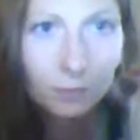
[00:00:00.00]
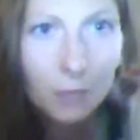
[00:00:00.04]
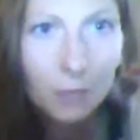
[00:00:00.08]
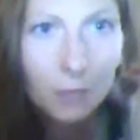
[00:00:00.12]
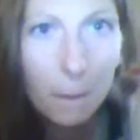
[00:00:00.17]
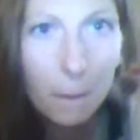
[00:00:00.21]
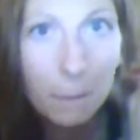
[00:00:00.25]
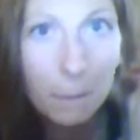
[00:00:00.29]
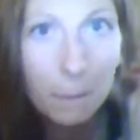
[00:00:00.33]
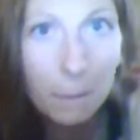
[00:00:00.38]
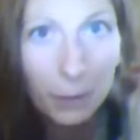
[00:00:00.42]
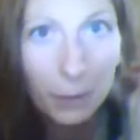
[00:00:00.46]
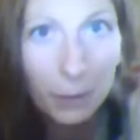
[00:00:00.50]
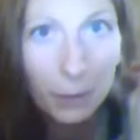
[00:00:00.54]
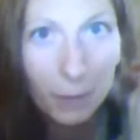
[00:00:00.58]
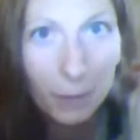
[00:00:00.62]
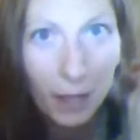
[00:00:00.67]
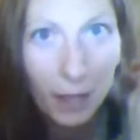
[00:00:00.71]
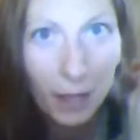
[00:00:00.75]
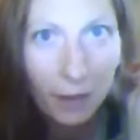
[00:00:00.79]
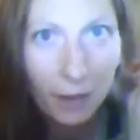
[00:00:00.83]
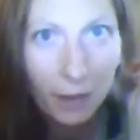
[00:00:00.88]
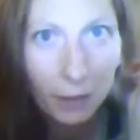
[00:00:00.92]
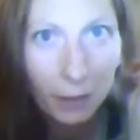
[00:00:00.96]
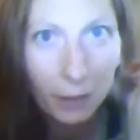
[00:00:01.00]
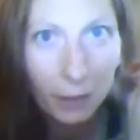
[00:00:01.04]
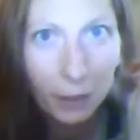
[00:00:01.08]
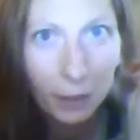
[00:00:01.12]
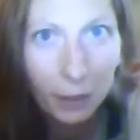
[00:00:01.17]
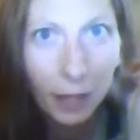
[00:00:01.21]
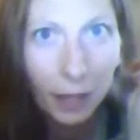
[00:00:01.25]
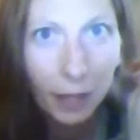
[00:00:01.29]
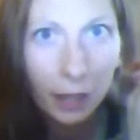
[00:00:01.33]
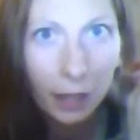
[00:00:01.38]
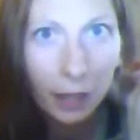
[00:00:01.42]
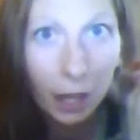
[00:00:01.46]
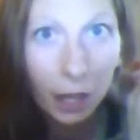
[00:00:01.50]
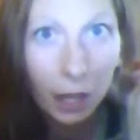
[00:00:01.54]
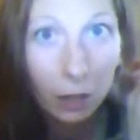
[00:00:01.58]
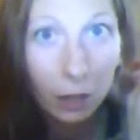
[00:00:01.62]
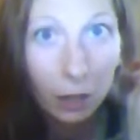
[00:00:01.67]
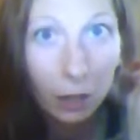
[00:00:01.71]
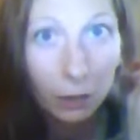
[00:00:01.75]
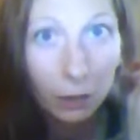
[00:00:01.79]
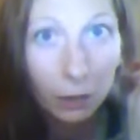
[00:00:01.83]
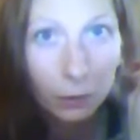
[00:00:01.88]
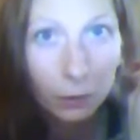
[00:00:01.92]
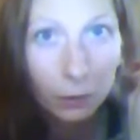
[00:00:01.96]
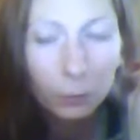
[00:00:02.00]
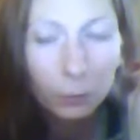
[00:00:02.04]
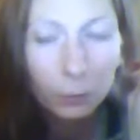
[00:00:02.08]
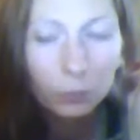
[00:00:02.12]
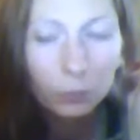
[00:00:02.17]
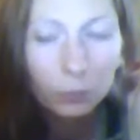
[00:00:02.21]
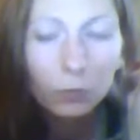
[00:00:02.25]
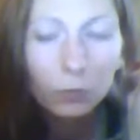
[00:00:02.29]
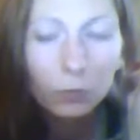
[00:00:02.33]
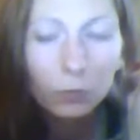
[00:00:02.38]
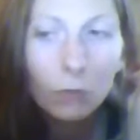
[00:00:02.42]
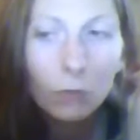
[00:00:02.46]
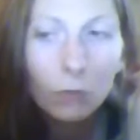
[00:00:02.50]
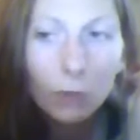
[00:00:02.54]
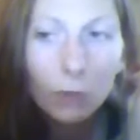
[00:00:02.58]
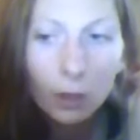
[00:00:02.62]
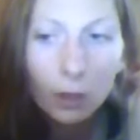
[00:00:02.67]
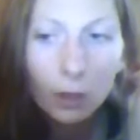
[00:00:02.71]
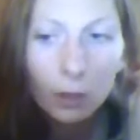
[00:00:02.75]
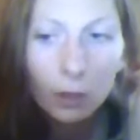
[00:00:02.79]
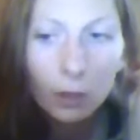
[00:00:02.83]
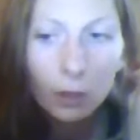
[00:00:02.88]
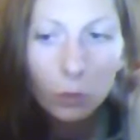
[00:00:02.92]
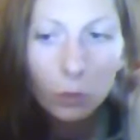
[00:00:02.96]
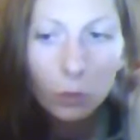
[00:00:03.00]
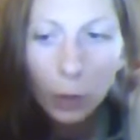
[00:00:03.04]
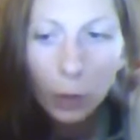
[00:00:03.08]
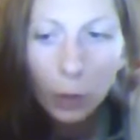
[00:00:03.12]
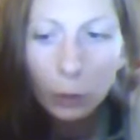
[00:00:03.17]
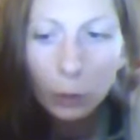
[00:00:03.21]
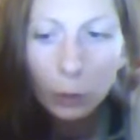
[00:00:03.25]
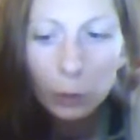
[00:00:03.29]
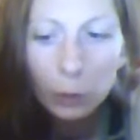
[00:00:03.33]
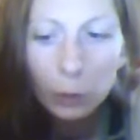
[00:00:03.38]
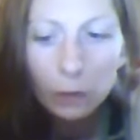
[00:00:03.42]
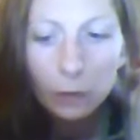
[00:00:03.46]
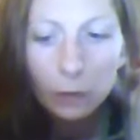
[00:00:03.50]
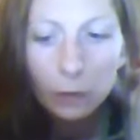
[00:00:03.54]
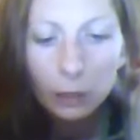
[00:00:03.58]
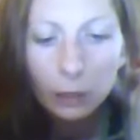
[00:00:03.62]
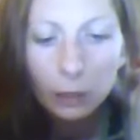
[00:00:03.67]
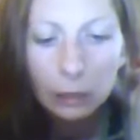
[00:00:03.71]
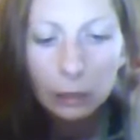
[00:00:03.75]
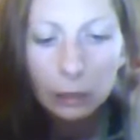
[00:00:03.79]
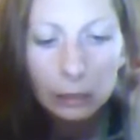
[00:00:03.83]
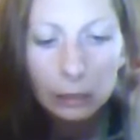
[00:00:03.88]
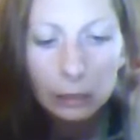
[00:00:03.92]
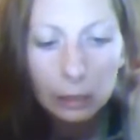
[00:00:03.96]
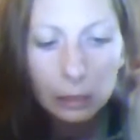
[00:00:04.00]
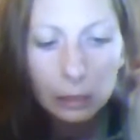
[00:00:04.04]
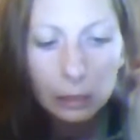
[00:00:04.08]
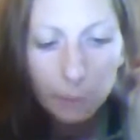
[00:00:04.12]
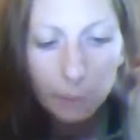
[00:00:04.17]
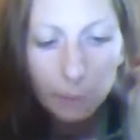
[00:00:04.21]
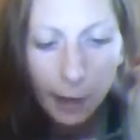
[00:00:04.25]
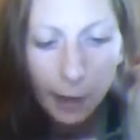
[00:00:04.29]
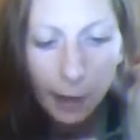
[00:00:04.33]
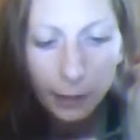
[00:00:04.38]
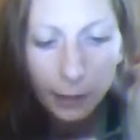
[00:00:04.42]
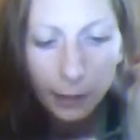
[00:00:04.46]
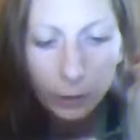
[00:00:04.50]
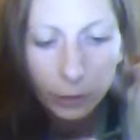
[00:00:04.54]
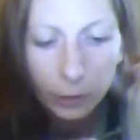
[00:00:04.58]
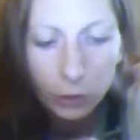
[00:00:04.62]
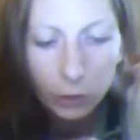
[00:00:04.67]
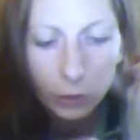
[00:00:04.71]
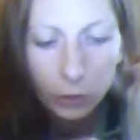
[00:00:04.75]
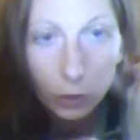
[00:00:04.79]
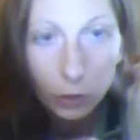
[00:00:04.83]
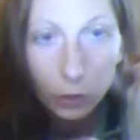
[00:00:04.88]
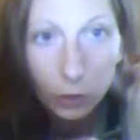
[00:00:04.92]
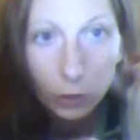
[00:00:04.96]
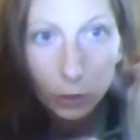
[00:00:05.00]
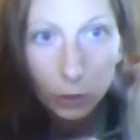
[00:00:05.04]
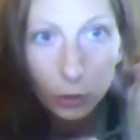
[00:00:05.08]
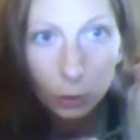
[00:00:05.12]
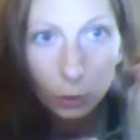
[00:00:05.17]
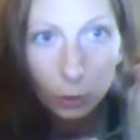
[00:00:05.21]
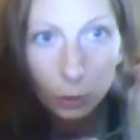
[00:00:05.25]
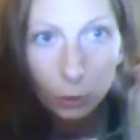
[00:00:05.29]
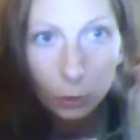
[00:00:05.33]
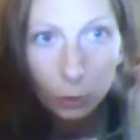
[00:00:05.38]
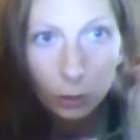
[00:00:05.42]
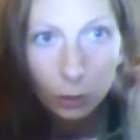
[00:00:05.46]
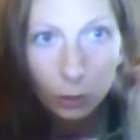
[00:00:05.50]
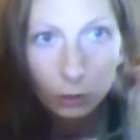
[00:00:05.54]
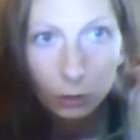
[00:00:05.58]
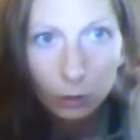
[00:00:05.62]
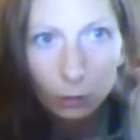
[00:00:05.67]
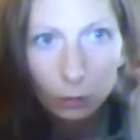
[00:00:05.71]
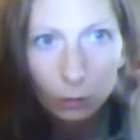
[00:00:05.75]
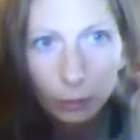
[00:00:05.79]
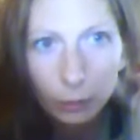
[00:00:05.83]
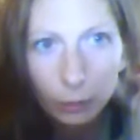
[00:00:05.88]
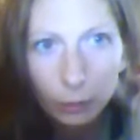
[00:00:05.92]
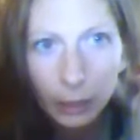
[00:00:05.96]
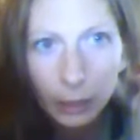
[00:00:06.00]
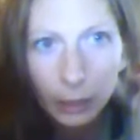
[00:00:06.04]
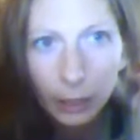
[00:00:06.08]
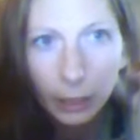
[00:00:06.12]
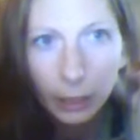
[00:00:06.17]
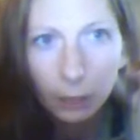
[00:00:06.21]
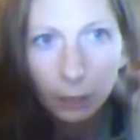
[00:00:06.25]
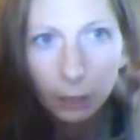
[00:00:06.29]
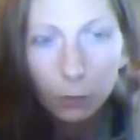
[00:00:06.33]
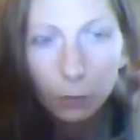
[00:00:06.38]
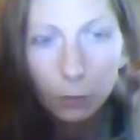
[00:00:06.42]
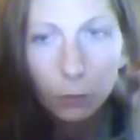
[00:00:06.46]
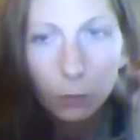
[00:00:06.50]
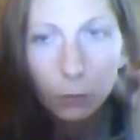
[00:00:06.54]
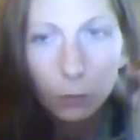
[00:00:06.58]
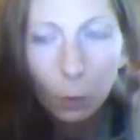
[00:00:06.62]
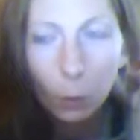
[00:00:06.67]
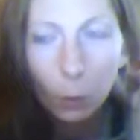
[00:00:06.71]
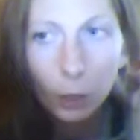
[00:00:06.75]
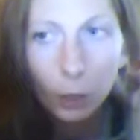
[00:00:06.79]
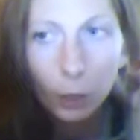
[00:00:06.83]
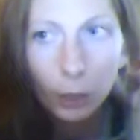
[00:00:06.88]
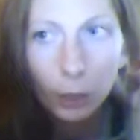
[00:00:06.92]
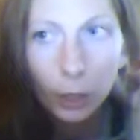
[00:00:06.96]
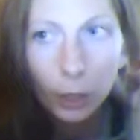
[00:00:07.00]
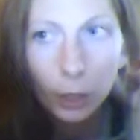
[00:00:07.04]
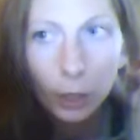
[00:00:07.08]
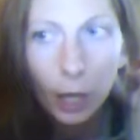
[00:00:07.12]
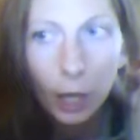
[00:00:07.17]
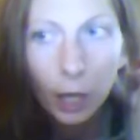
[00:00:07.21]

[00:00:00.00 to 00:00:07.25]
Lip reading: Merry meet everyone and hello. So I was feeling inspired to do a little reading for